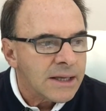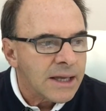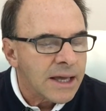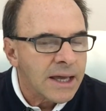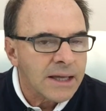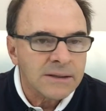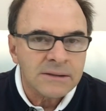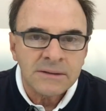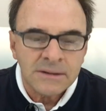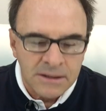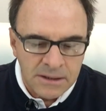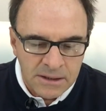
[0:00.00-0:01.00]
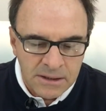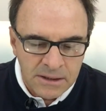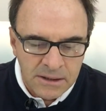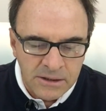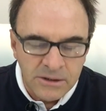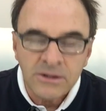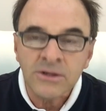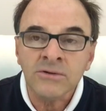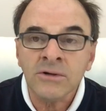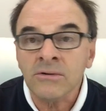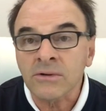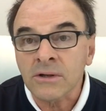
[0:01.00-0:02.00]
and you
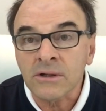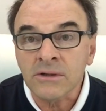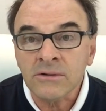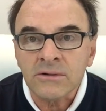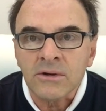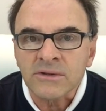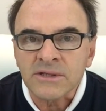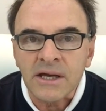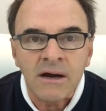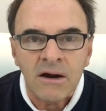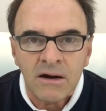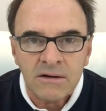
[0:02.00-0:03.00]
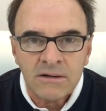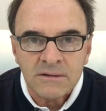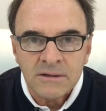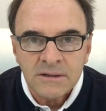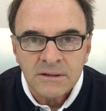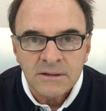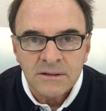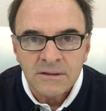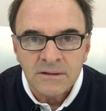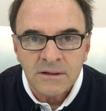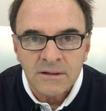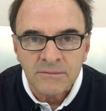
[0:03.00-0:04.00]
don't know what they are,
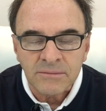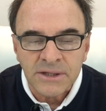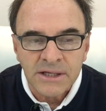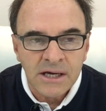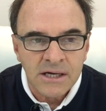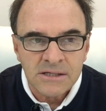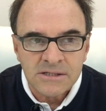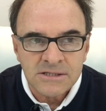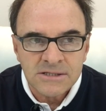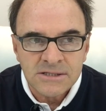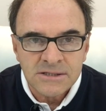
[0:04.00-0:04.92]
because